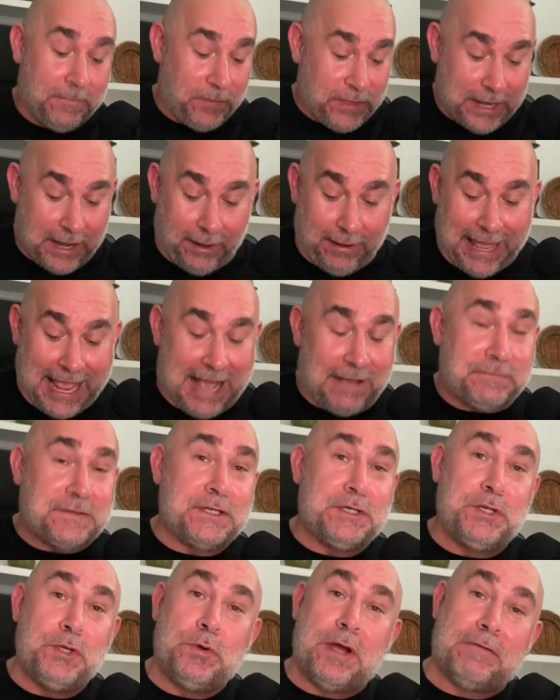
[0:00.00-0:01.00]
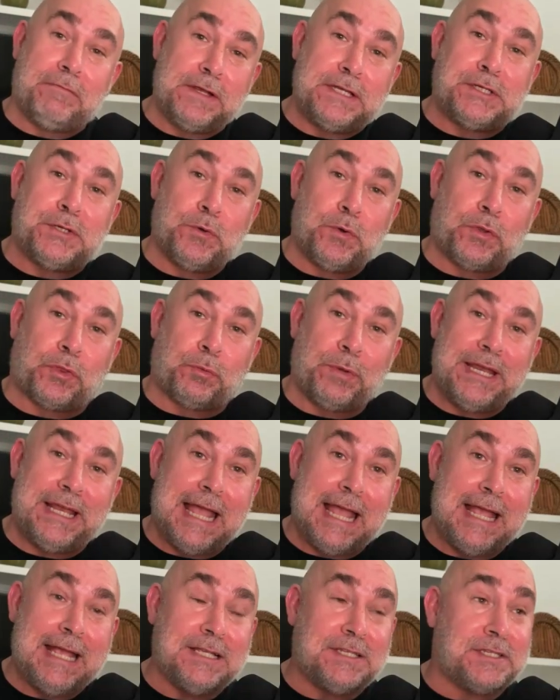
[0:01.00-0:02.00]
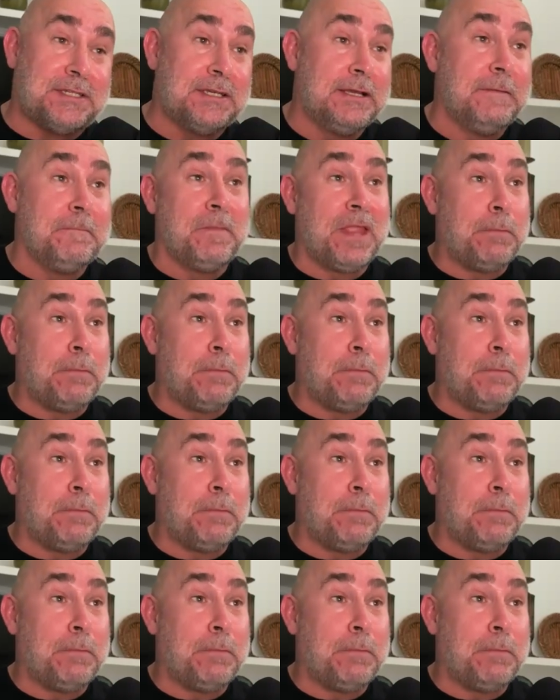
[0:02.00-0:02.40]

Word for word: that I'll have to do every two or three days,